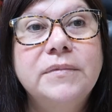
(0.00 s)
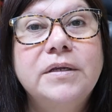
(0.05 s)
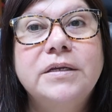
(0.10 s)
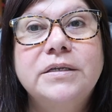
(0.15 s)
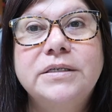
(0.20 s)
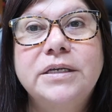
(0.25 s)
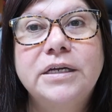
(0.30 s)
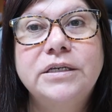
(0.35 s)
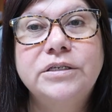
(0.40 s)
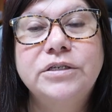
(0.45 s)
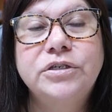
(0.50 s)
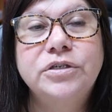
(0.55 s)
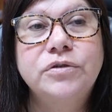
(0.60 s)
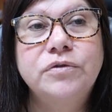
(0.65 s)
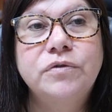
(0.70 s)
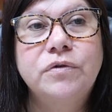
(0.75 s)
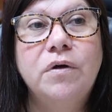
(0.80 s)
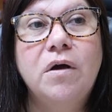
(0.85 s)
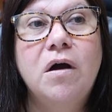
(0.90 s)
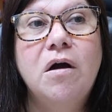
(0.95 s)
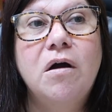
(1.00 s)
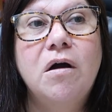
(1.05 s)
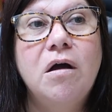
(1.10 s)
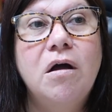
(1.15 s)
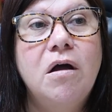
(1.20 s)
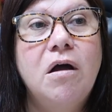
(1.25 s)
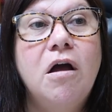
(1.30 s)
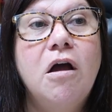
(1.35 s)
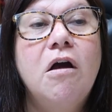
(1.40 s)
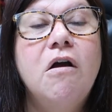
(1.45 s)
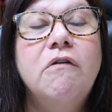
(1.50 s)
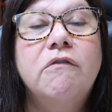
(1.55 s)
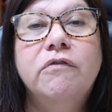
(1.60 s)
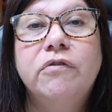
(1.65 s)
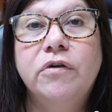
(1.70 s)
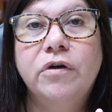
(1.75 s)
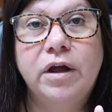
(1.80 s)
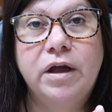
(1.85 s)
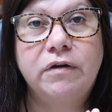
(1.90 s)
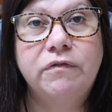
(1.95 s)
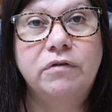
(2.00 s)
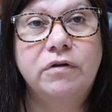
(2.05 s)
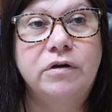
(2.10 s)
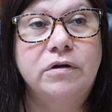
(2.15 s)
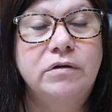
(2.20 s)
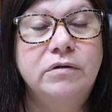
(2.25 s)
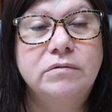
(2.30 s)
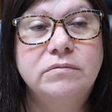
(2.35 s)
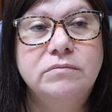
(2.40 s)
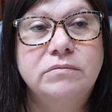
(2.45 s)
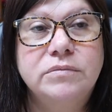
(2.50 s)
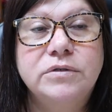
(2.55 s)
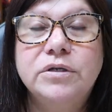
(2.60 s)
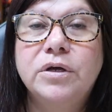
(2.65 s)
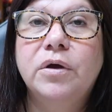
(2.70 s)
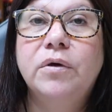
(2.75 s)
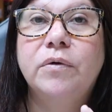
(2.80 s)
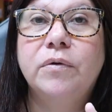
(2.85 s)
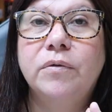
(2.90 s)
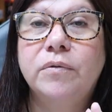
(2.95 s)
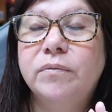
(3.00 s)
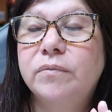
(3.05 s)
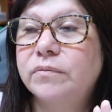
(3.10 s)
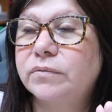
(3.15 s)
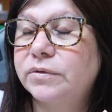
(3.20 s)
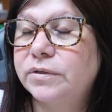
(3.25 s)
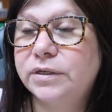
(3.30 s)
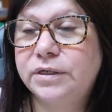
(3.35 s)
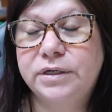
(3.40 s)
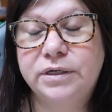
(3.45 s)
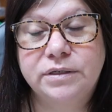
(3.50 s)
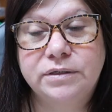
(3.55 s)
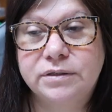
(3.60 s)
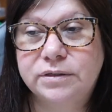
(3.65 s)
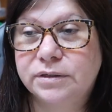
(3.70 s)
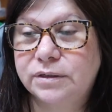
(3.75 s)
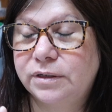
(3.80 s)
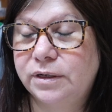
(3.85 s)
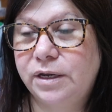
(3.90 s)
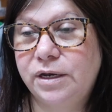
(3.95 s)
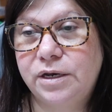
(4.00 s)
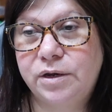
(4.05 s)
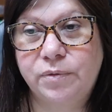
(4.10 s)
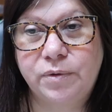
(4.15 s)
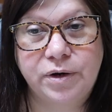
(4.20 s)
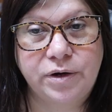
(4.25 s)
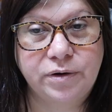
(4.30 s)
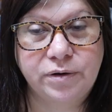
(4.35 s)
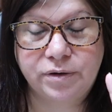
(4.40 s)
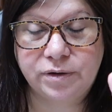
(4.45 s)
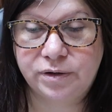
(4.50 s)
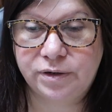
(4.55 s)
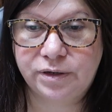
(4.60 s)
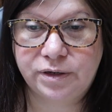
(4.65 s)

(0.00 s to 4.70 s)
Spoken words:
It takes you forever to go to get anywhere.